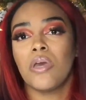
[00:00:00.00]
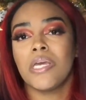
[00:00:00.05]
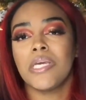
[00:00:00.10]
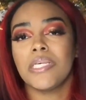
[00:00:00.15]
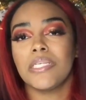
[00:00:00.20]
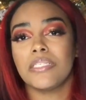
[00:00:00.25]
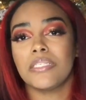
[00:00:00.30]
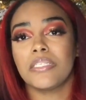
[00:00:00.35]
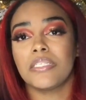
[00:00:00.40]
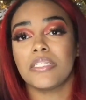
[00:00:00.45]

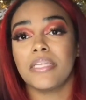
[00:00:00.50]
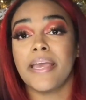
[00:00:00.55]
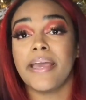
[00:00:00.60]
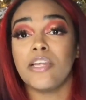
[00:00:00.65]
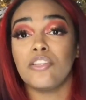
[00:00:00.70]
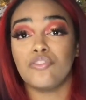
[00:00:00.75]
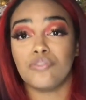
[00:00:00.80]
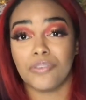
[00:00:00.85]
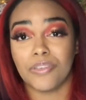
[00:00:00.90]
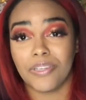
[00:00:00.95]

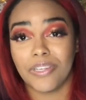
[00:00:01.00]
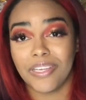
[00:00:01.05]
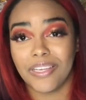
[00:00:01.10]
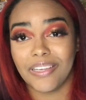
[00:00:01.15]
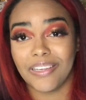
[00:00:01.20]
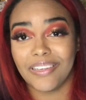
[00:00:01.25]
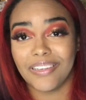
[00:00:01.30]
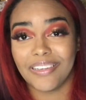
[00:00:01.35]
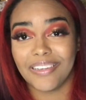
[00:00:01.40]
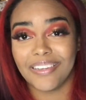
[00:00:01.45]

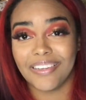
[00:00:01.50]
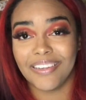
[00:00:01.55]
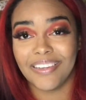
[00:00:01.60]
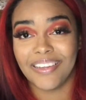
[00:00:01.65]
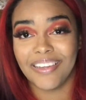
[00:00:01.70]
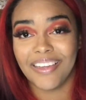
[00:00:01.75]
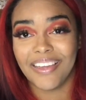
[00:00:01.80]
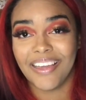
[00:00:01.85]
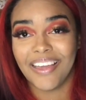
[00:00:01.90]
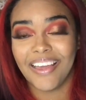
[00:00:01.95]
scheduling.
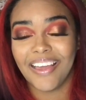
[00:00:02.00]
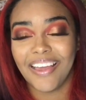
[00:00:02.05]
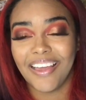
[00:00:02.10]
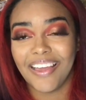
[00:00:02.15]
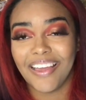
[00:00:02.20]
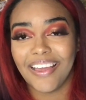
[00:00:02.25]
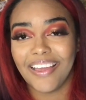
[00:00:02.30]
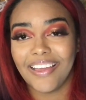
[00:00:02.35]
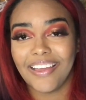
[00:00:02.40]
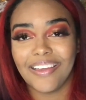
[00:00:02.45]

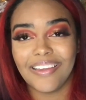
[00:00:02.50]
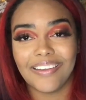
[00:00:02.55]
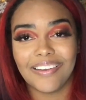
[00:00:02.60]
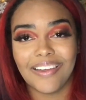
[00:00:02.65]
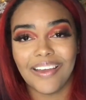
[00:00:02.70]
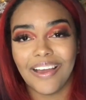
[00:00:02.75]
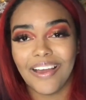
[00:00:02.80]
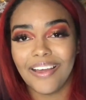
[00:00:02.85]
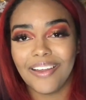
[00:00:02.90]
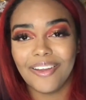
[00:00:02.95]
And I
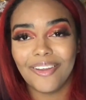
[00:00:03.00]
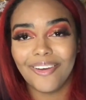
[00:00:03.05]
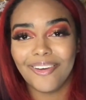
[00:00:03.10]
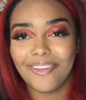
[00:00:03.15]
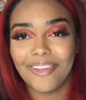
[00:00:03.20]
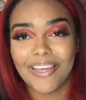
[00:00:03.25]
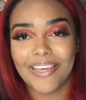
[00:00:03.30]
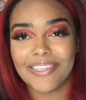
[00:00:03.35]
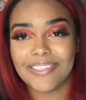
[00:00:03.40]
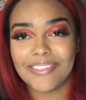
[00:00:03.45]
know
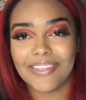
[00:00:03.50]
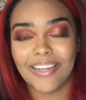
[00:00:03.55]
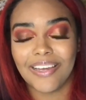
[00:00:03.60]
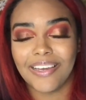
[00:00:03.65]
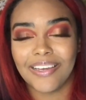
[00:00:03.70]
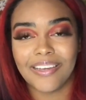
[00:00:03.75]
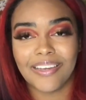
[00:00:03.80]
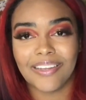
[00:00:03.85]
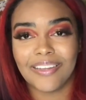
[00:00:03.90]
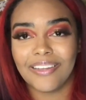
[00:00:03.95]
that's like
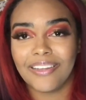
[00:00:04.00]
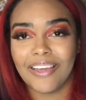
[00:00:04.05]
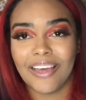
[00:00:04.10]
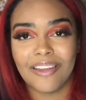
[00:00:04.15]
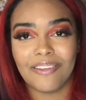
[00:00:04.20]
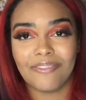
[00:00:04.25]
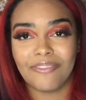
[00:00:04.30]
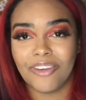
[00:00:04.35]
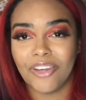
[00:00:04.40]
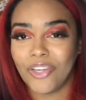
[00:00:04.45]
not
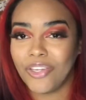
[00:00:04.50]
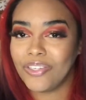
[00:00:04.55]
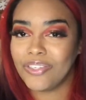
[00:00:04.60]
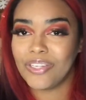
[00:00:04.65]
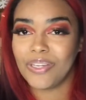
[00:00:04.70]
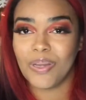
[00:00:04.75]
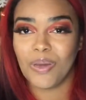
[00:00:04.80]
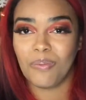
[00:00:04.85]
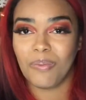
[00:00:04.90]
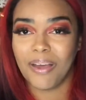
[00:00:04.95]
fun to
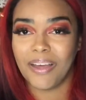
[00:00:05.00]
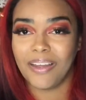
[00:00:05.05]
nobody,